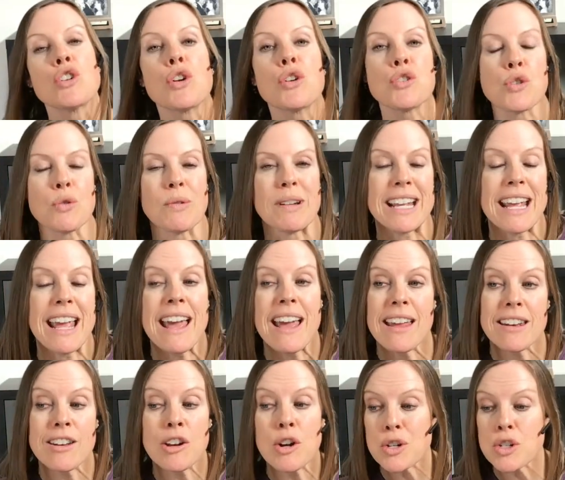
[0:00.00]
nurturing?
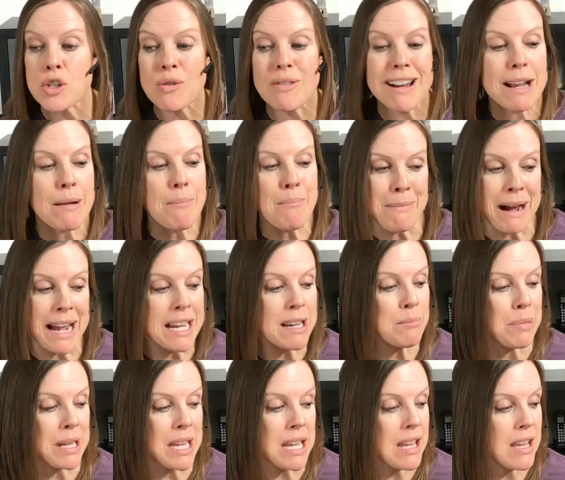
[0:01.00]
Nurturing
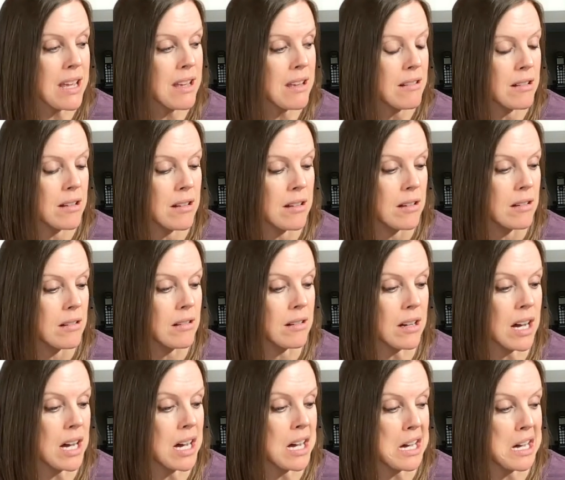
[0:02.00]
might be,
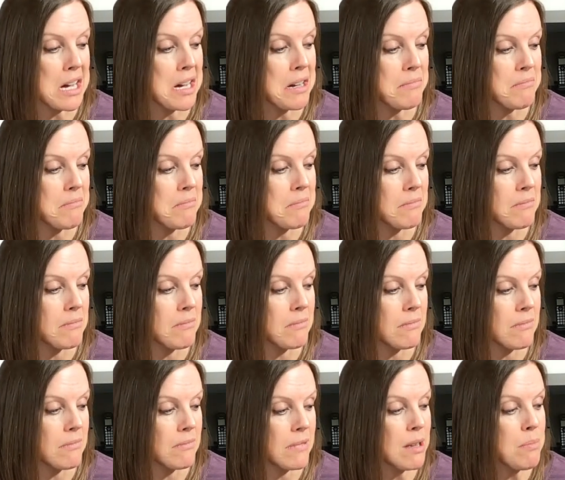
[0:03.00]
uh,
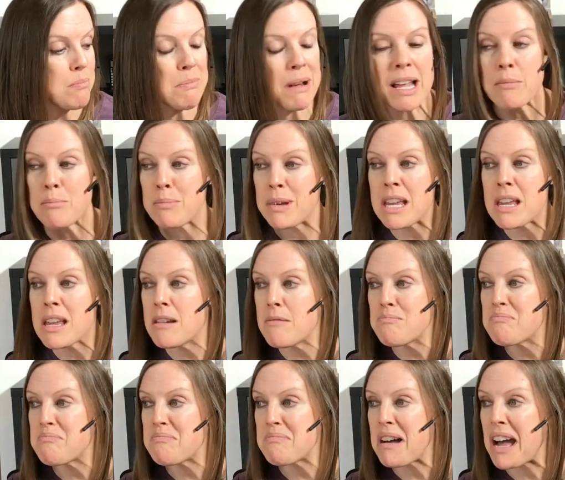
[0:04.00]
it might be
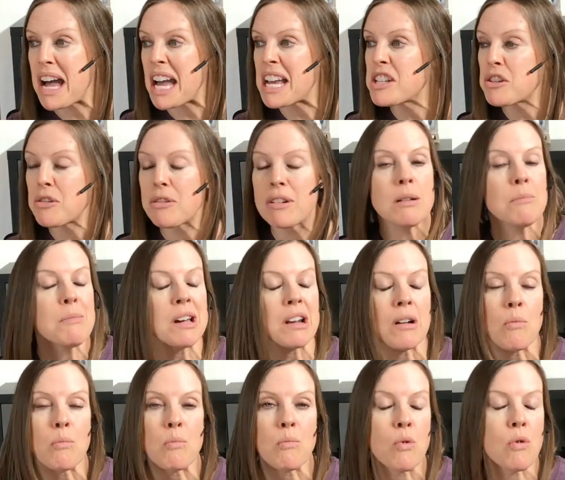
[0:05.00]
ice cream
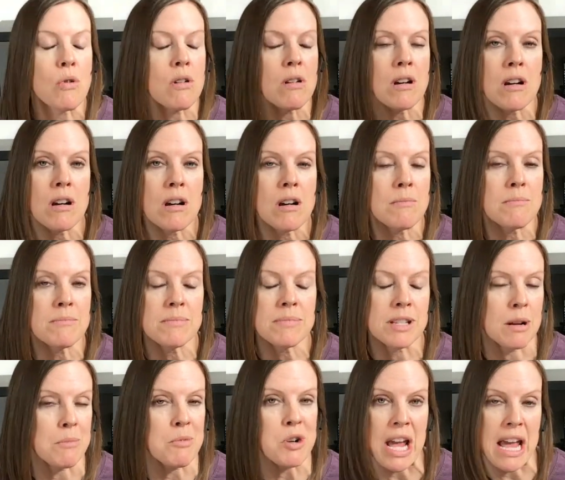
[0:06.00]
on a warm
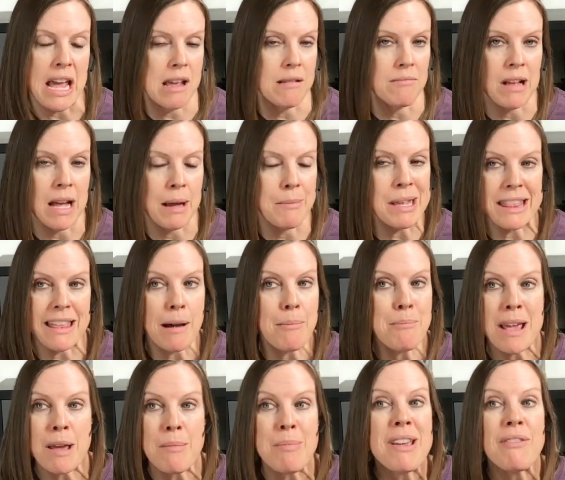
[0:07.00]
summer day. I mean, that
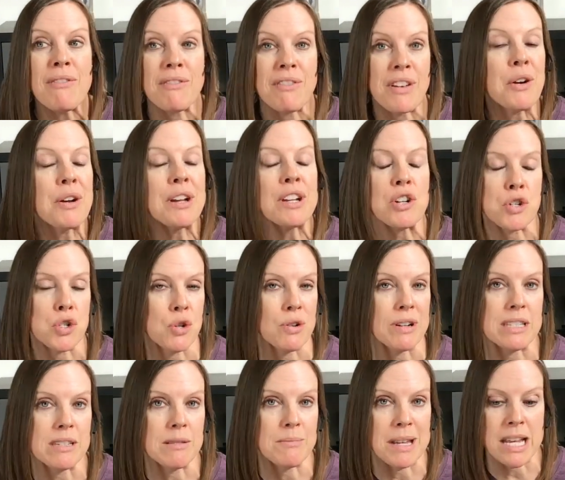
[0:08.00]
may be very
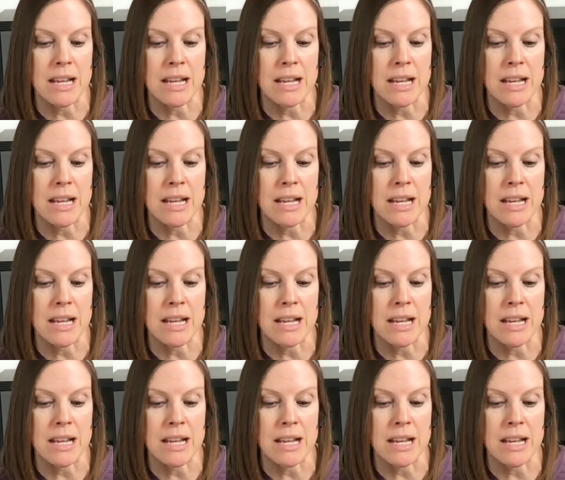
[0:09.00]
nurturing to